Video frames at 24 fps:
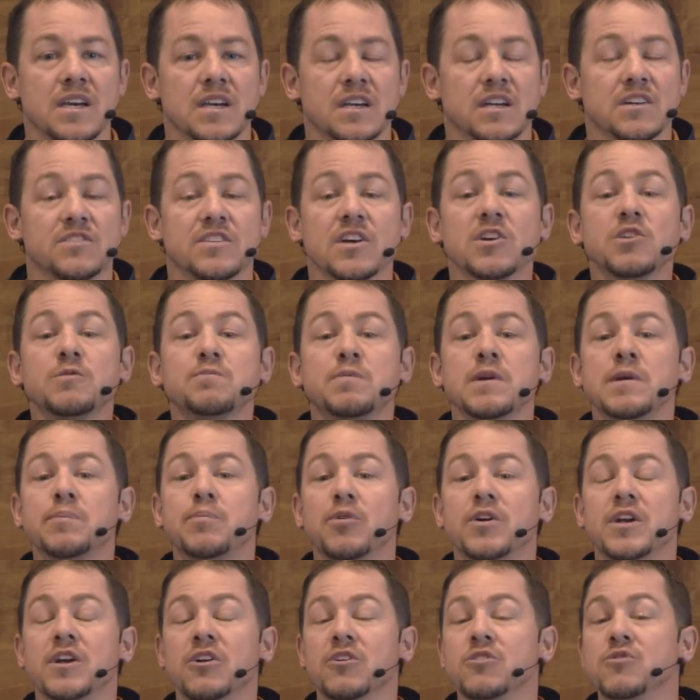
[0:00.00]
Because there's
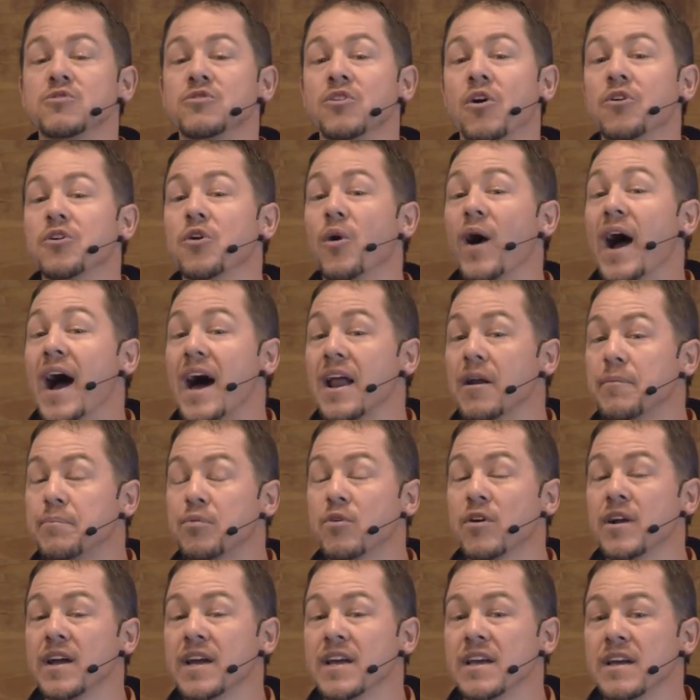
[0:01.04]
people here who don't know how to
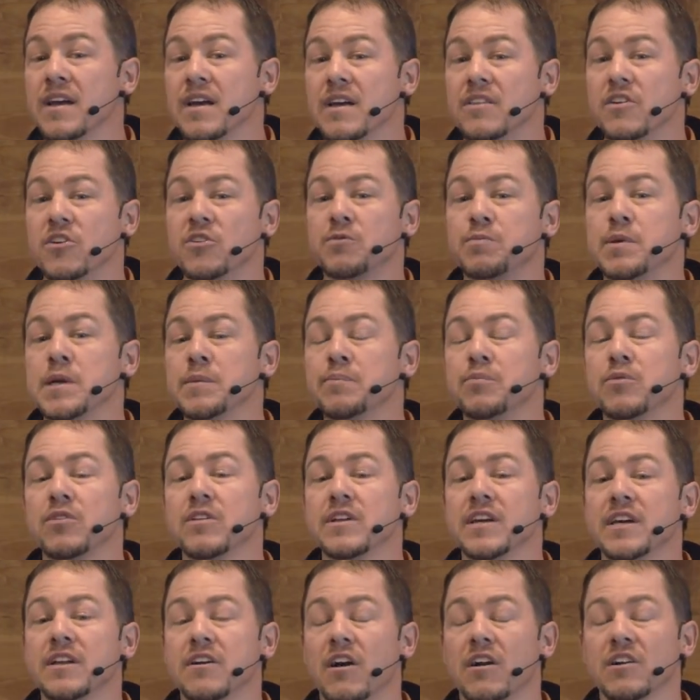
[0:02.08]
pray, there's people
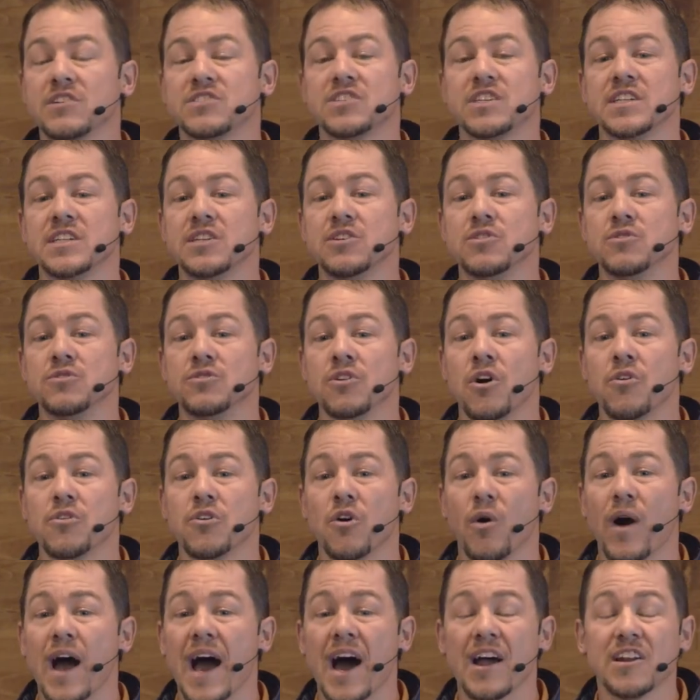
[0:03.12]
in our city who don't
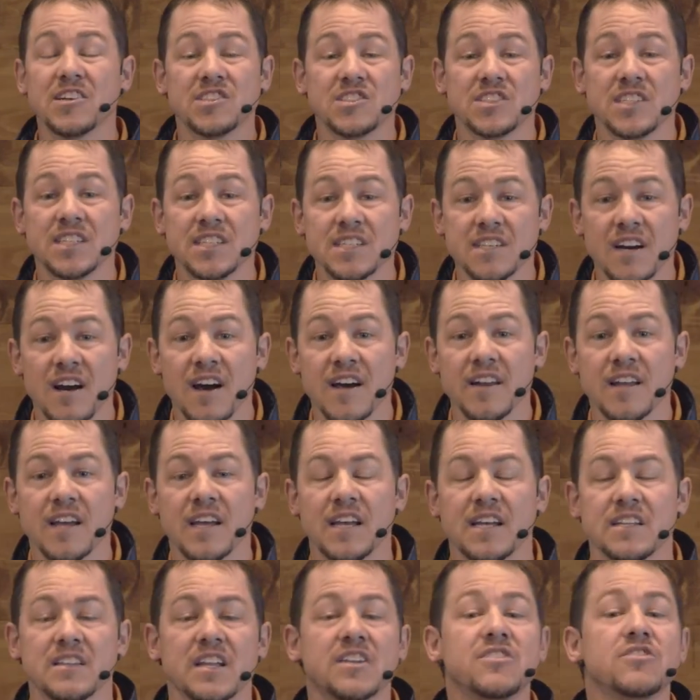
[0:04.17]
know how to seek God.
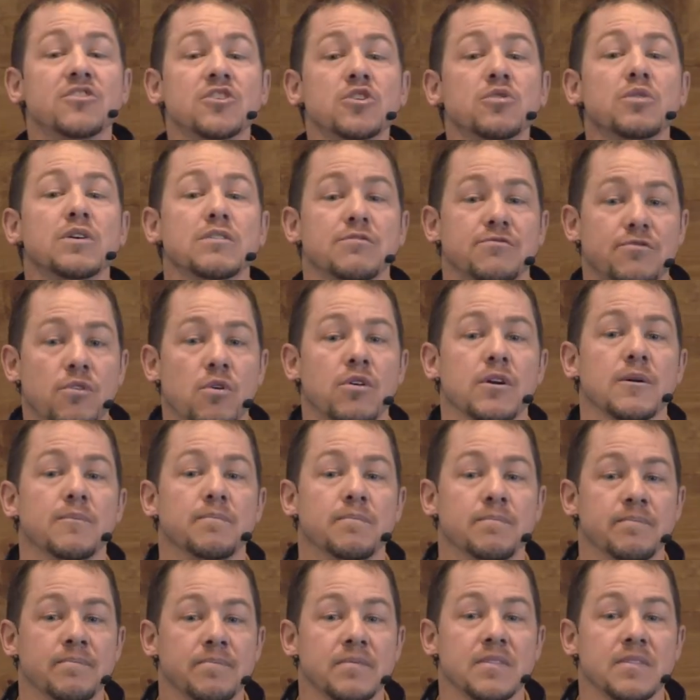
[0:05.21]
Let's do it for them.